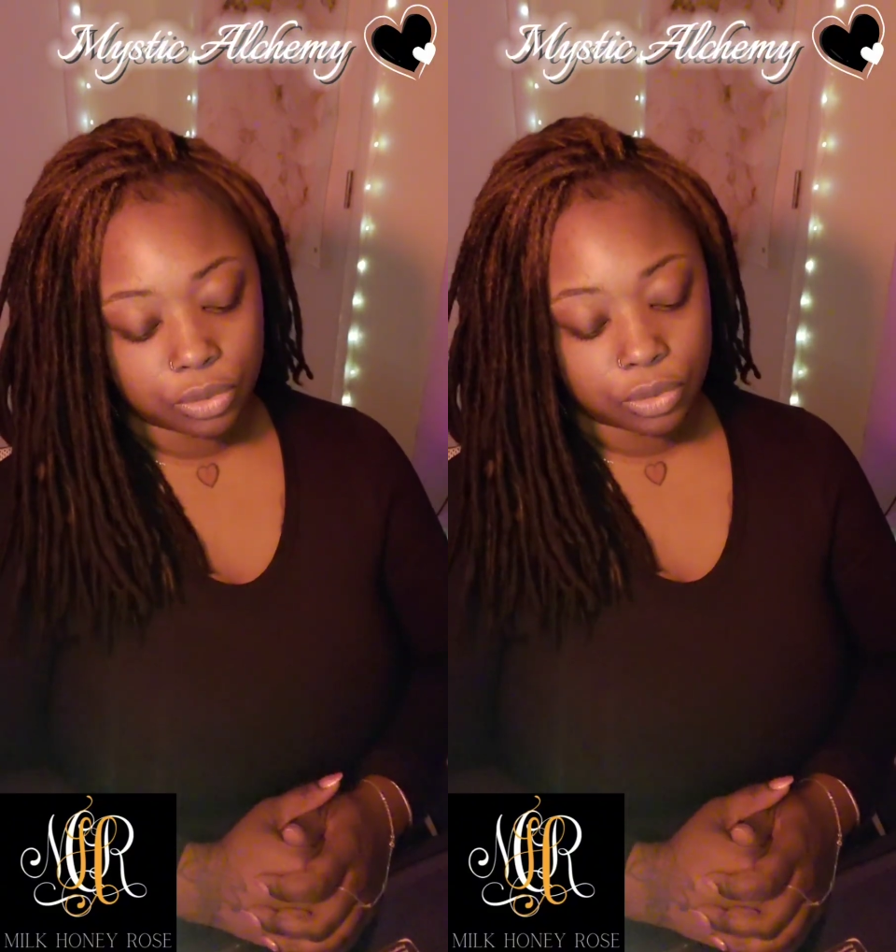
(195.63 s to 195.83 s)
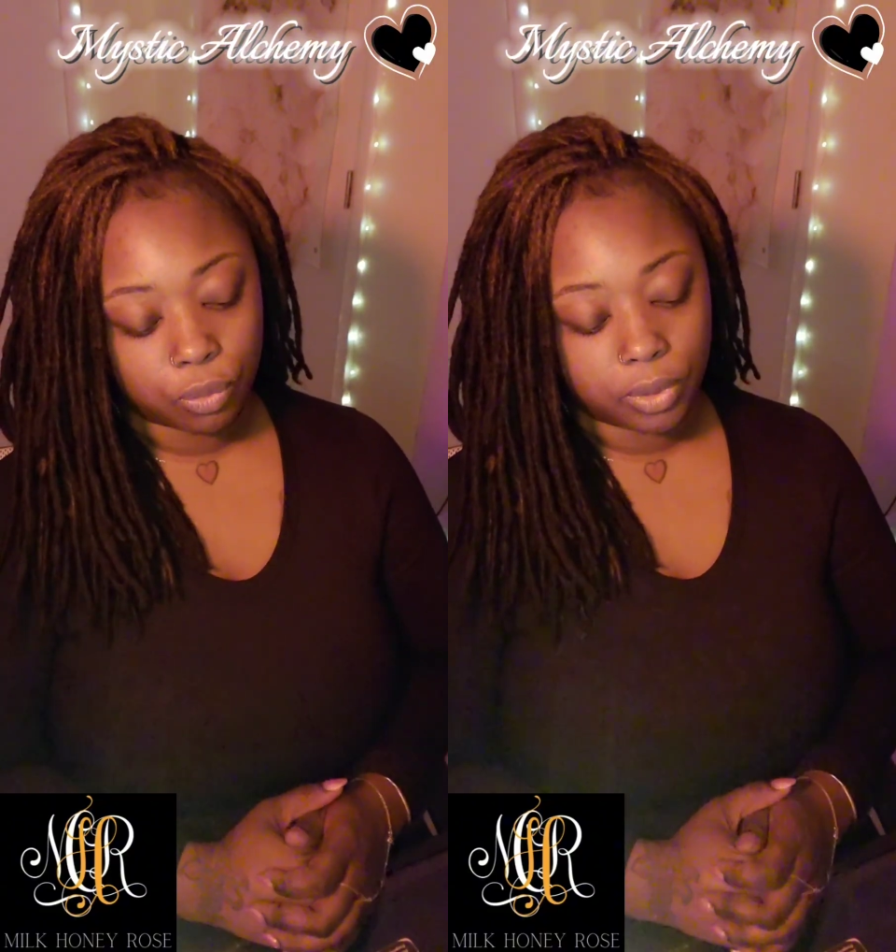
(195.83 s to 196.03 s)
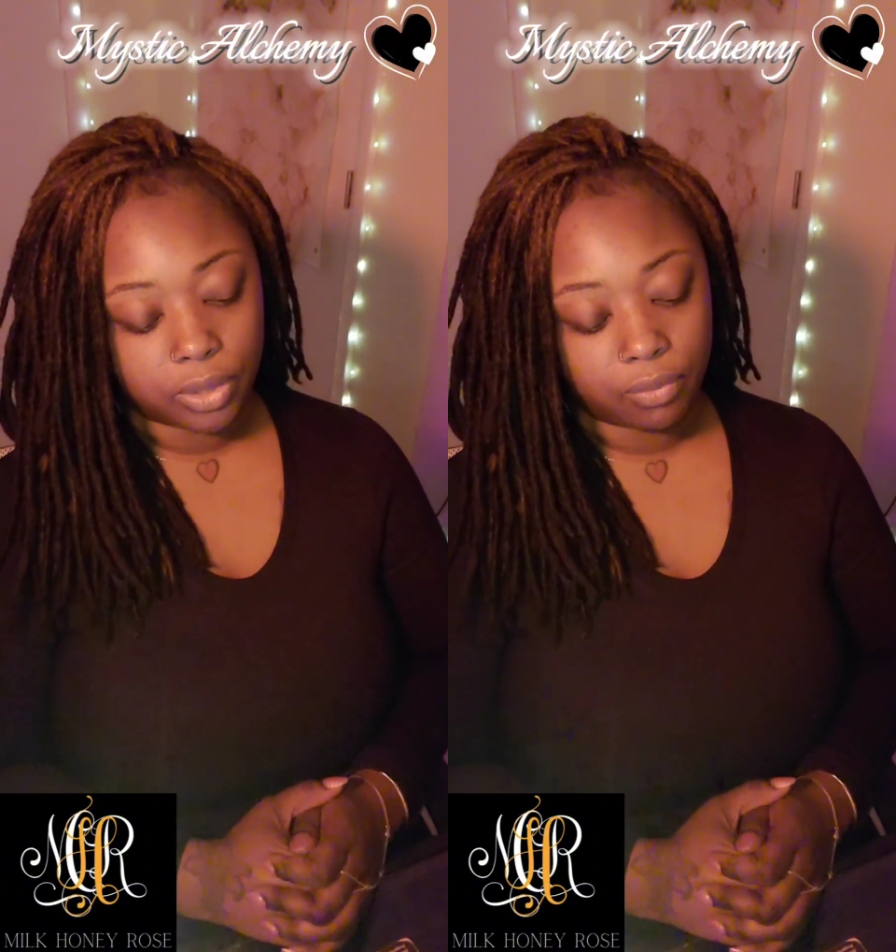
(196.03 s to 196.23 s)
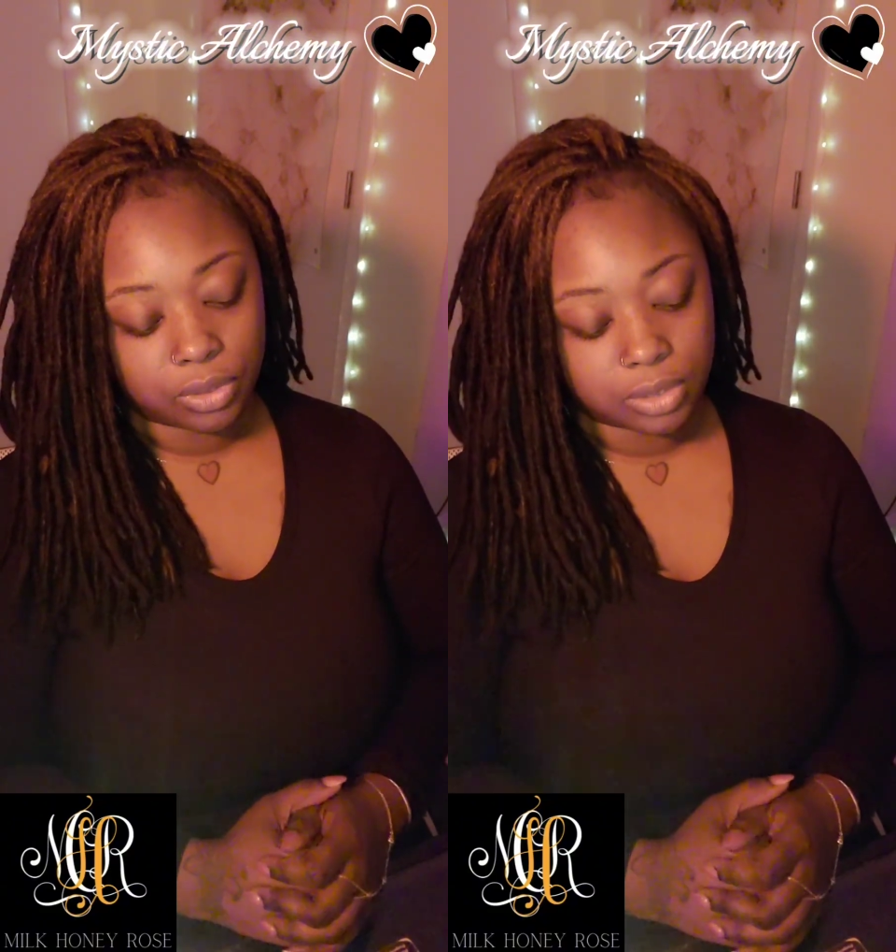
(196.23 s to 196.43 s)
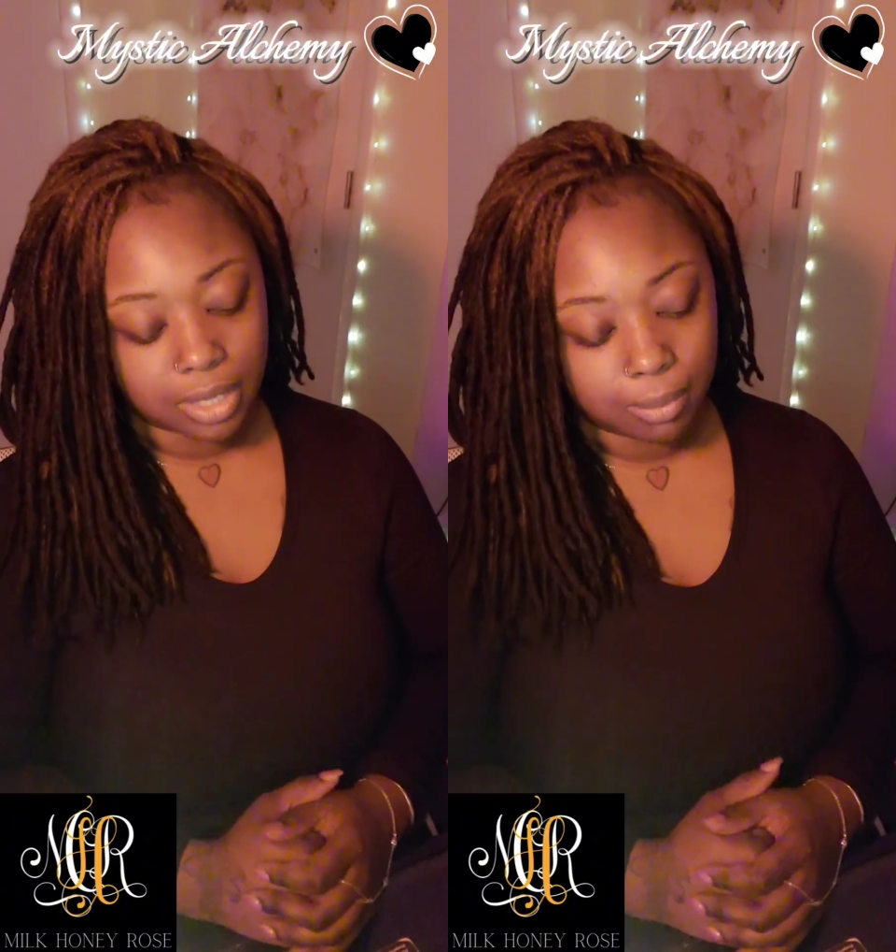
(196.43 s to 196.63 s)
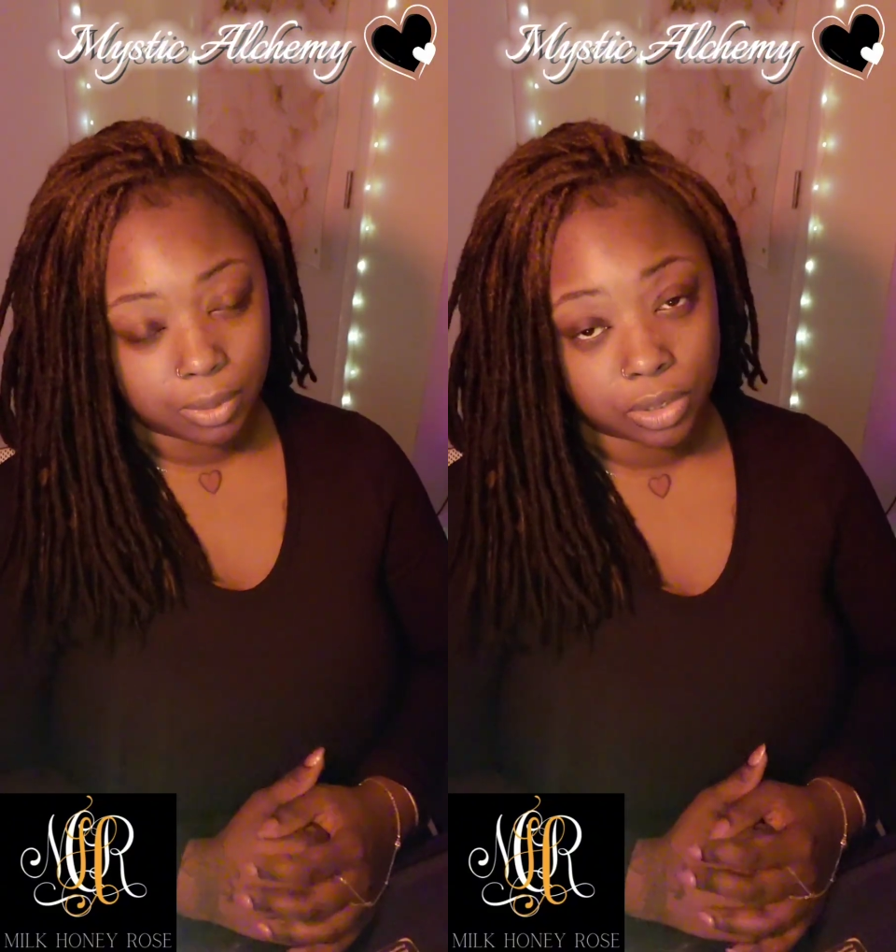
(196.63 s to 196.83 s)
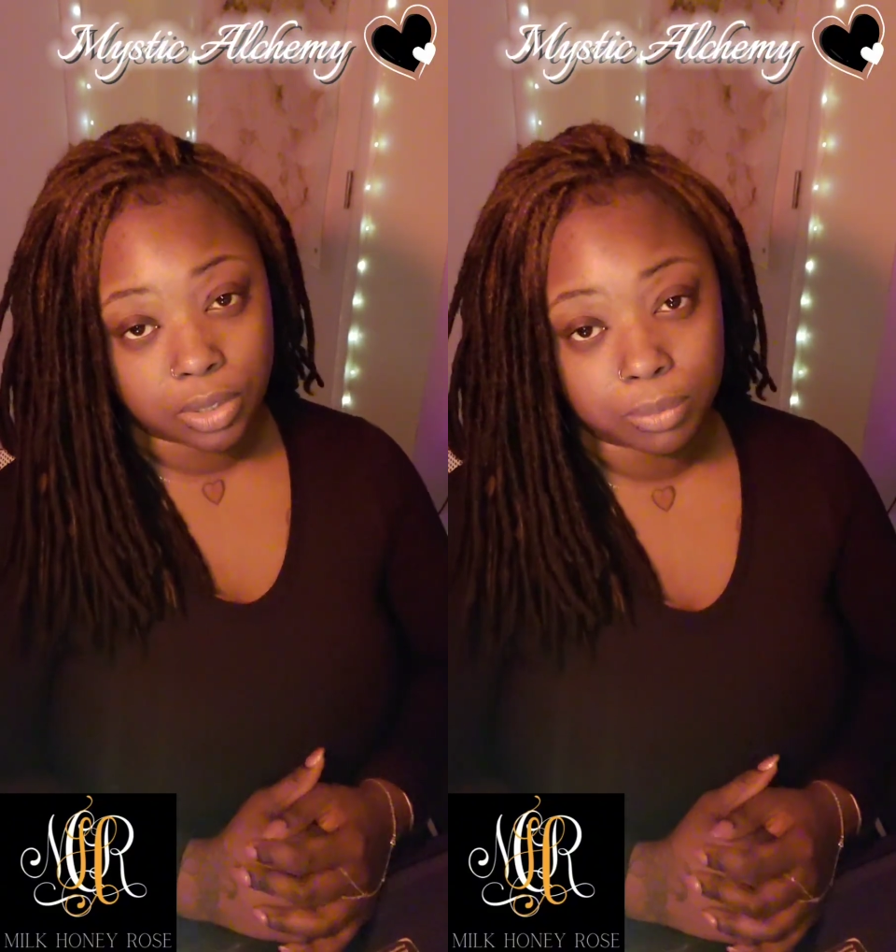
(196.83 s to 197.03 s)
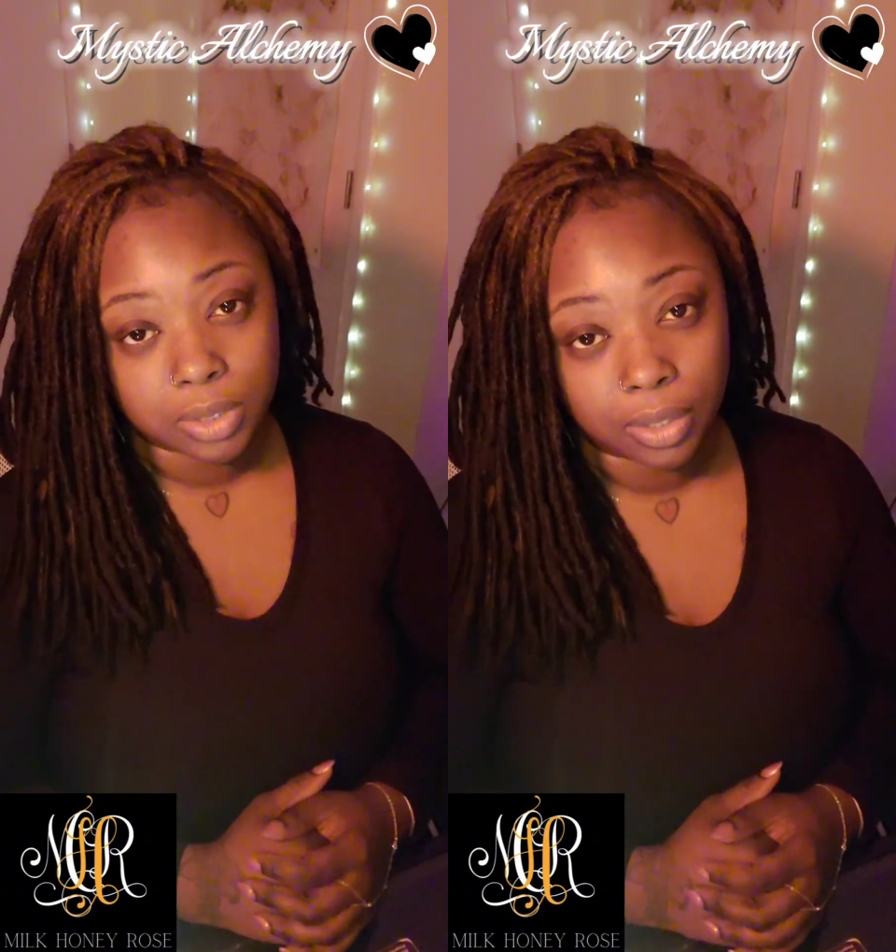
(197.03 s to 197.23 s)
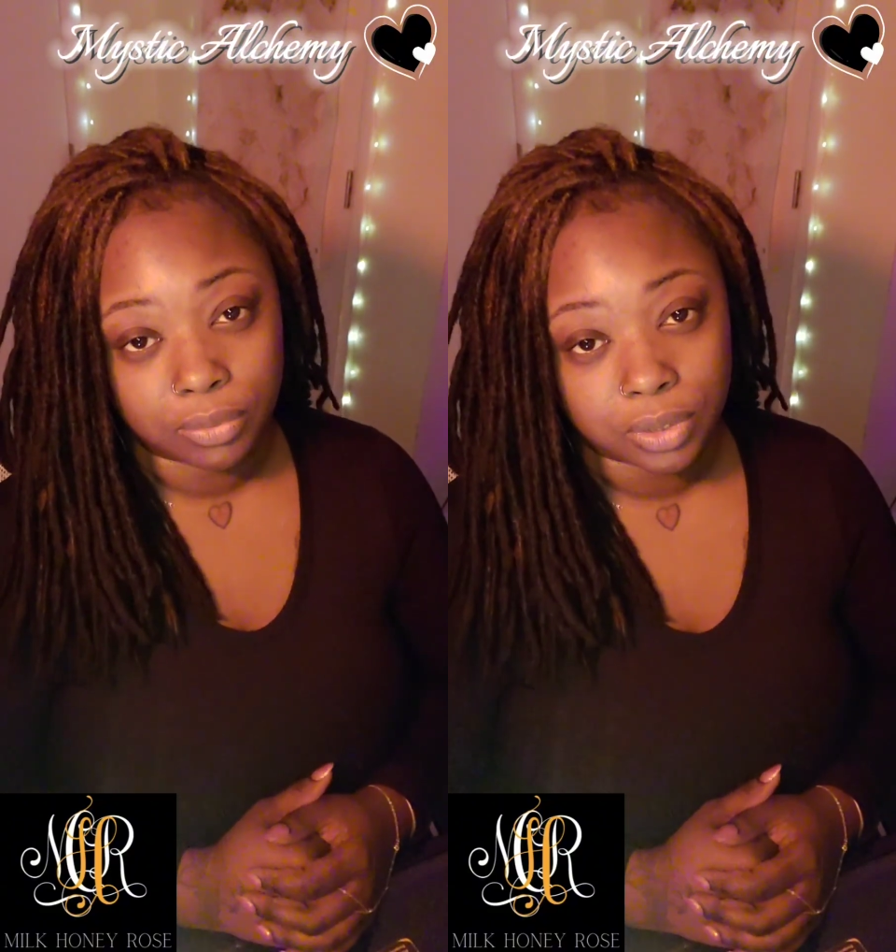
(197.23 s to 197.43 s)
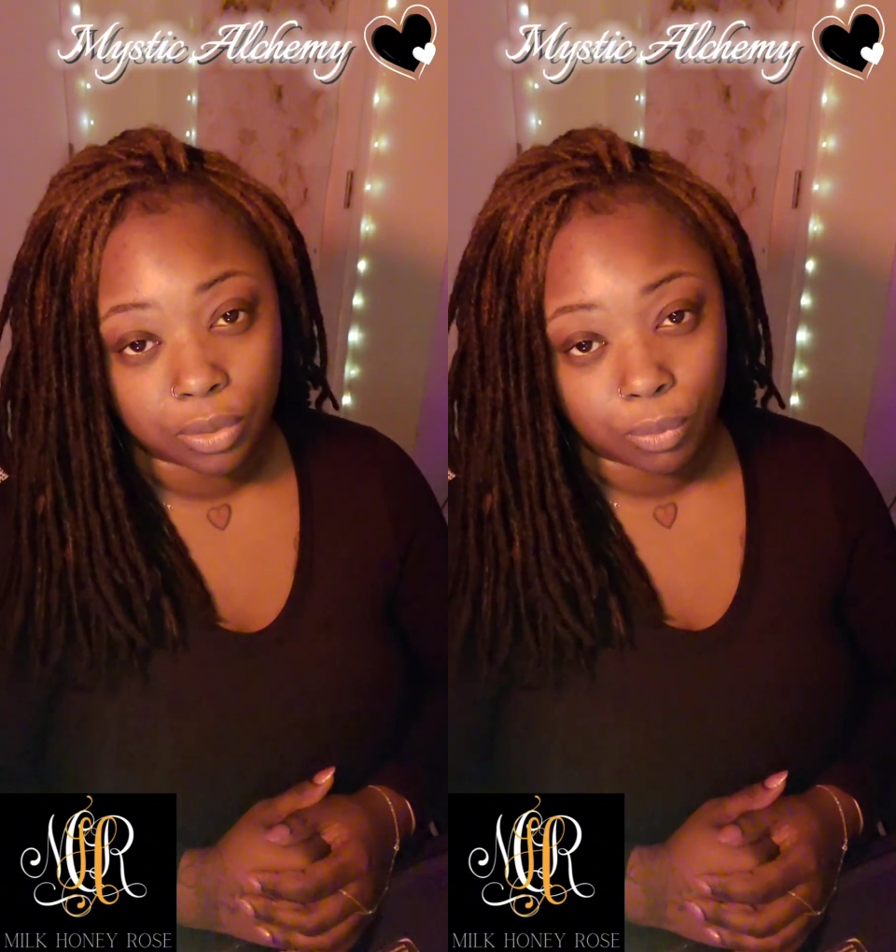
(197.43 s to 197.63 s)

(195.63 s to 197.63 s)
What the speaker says: to where they've established themselves in